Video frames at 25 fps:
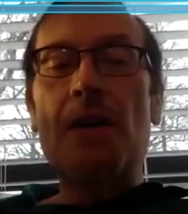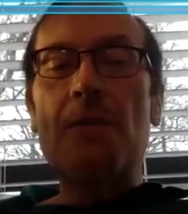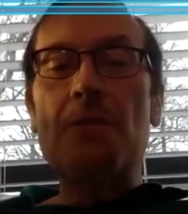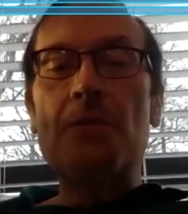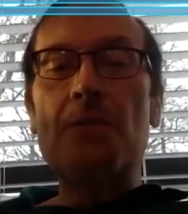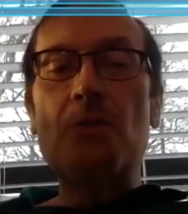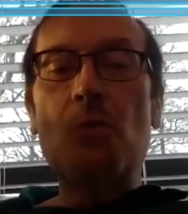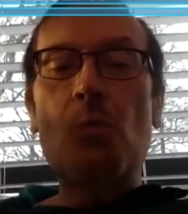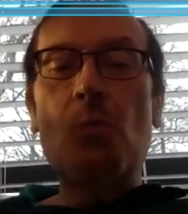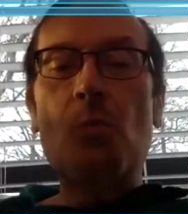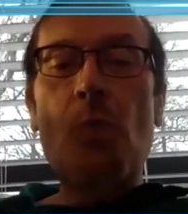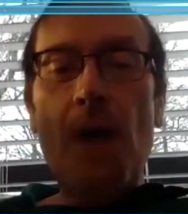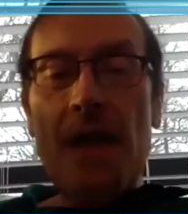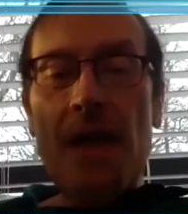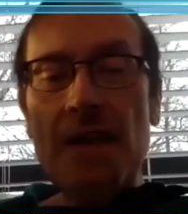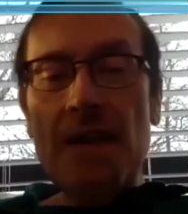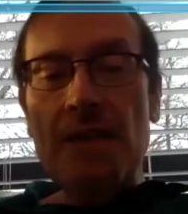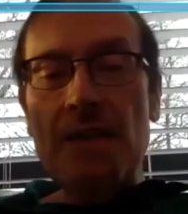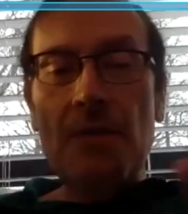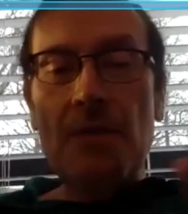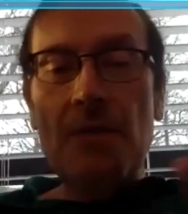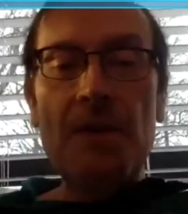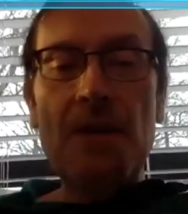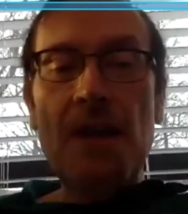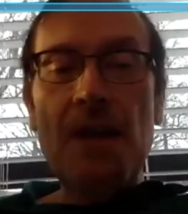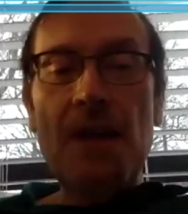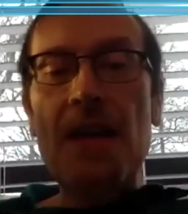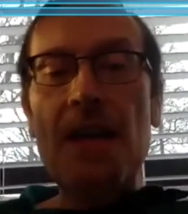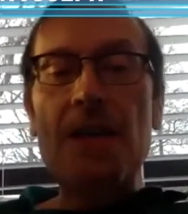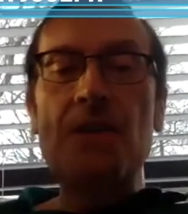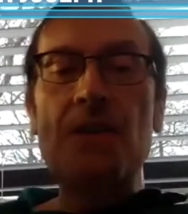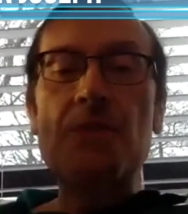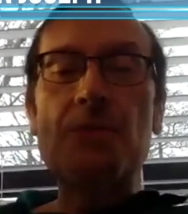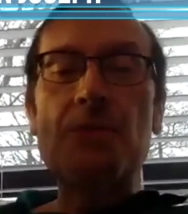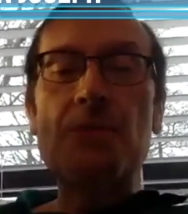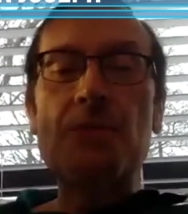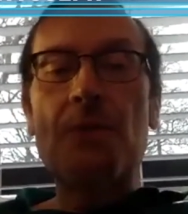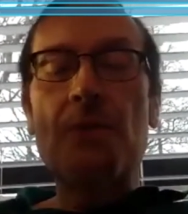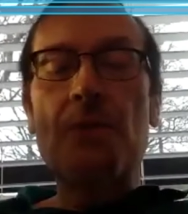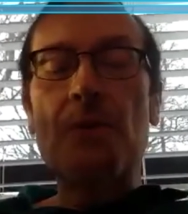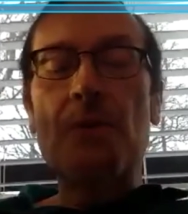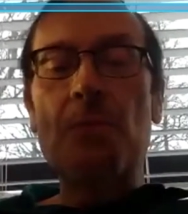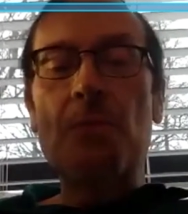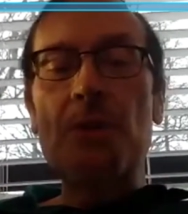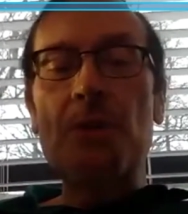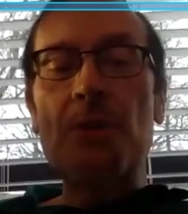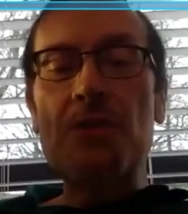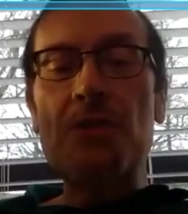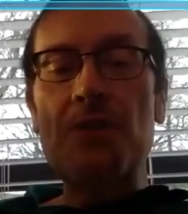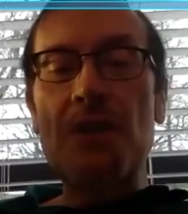to weight the days for the
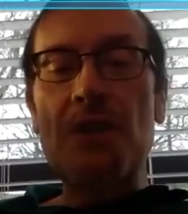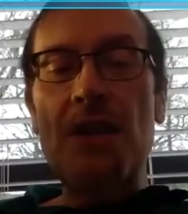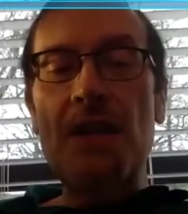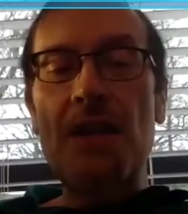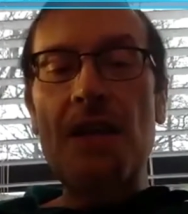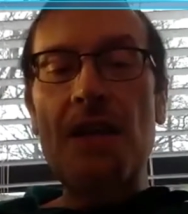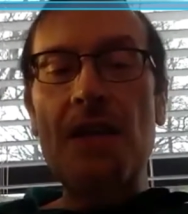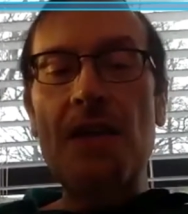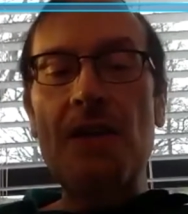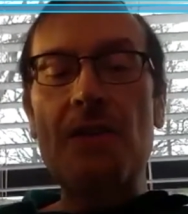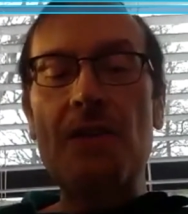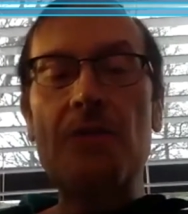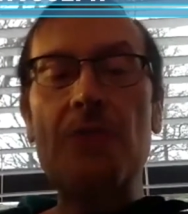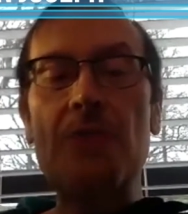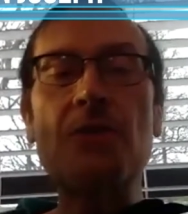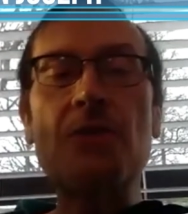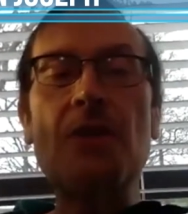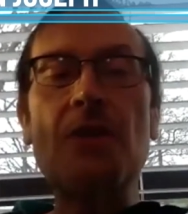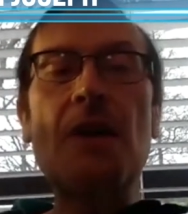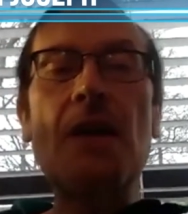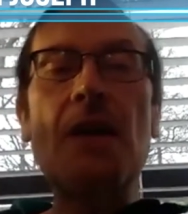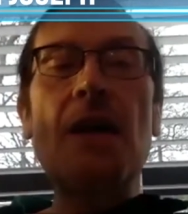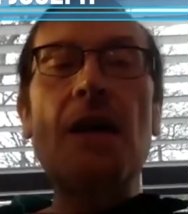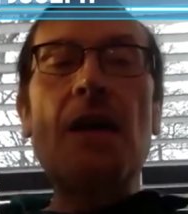preceding years.